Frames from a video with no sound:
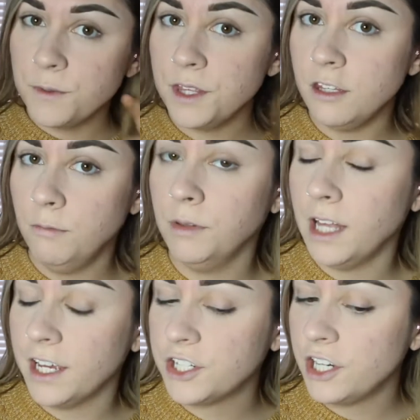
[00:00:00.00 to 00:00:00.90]
what the
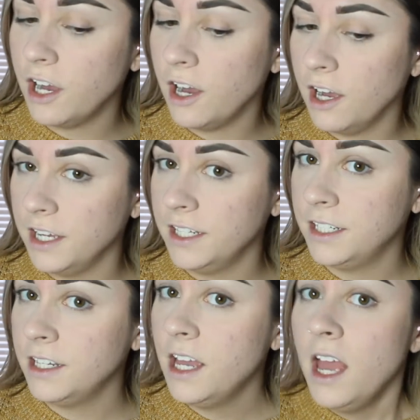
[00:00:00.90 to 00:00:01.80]
blush
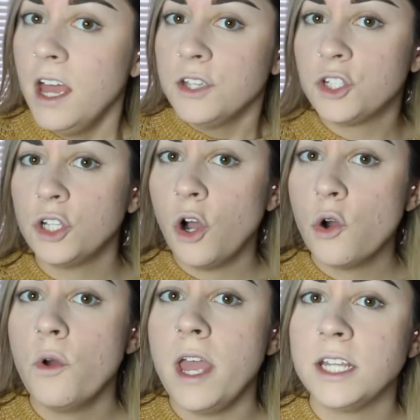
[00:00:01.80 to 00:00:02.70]
on.
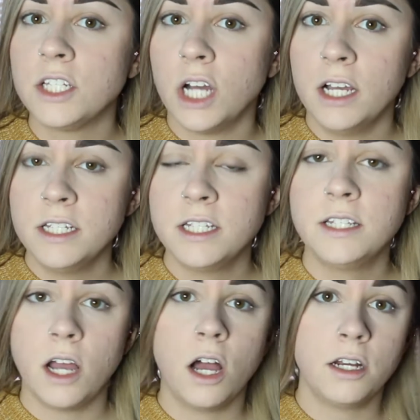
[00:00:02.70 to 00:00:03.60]
So it
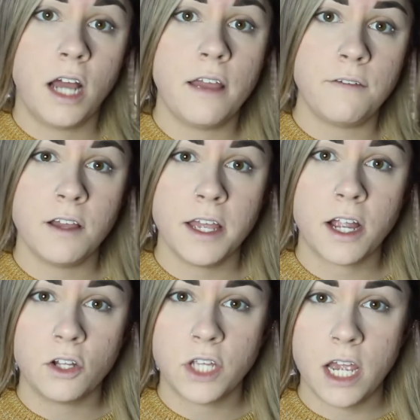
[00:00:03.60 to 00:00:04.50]
does on, I feel like
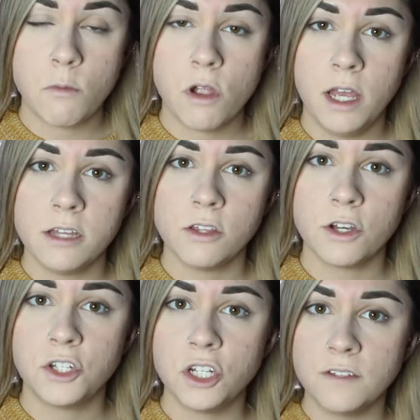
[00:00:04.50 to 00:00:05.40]
on camera, it
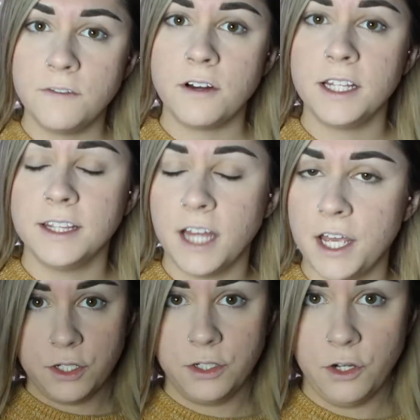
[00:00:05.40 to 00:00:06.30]
looks just very
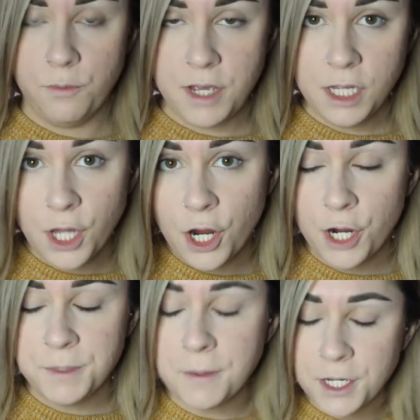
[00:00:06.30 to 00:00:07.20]
light. So don't be
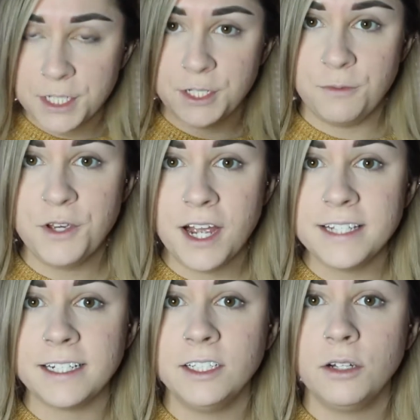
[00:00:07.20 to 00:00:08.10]
alarmed. I'm gonna zoom you
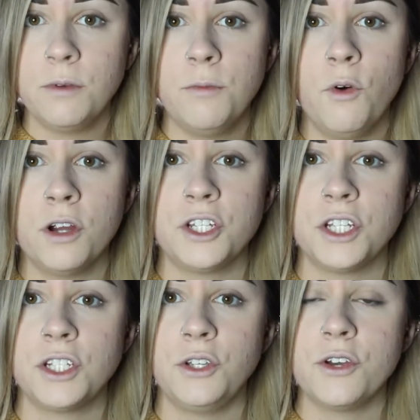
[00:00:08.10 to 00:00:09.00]
guys in a little bit more
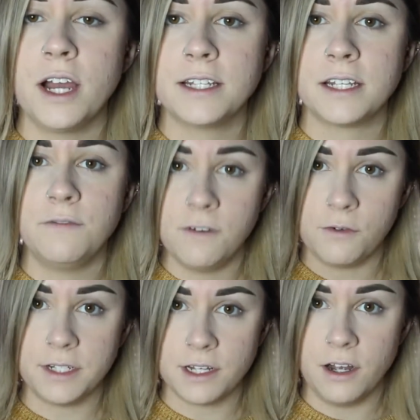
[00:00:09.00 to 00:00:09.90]
just so you guys can
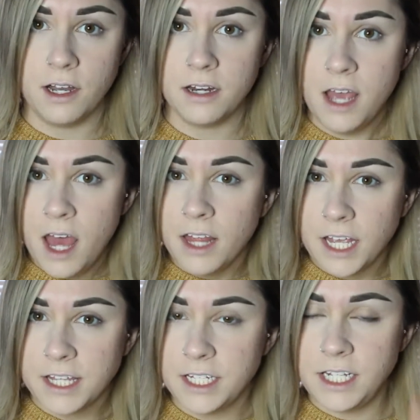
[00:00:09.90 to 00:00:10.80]
focus on
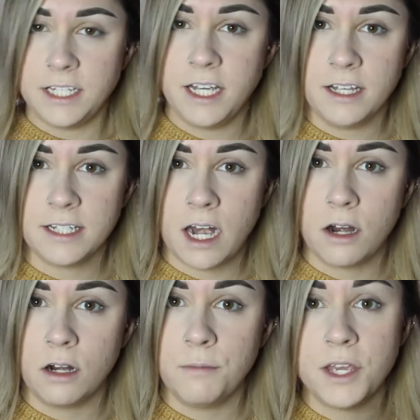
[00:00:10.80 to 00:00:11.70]
like the details that are
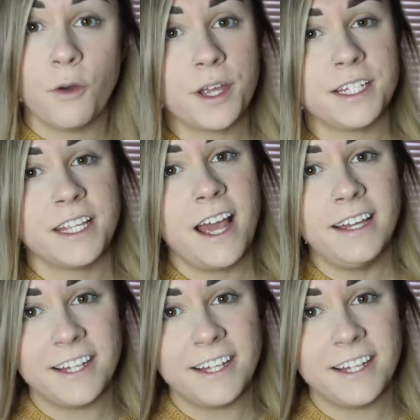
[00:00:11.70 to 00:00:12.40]
gonna be going into the eye